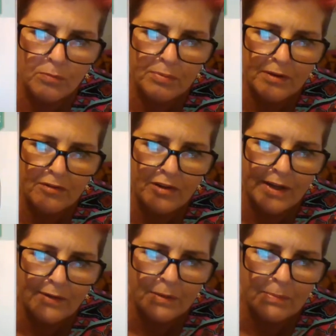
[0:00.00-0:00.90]
printing
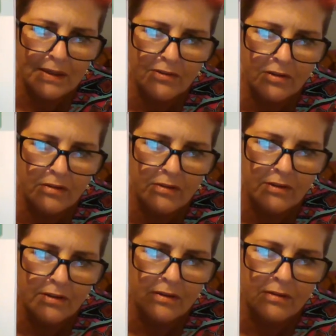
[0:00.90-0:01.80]
out your
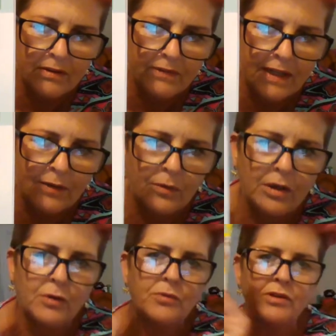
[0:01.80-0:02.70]
patterns that you've
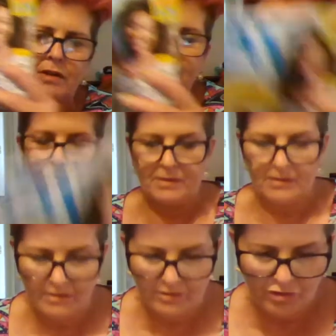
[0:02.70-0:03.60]
and clipping
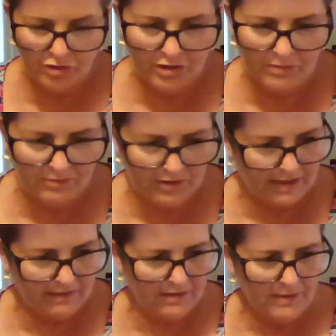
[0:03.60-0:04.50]
uh, joining them
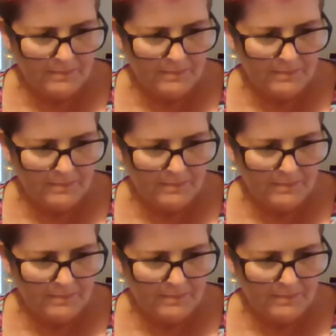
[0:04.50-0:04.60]
together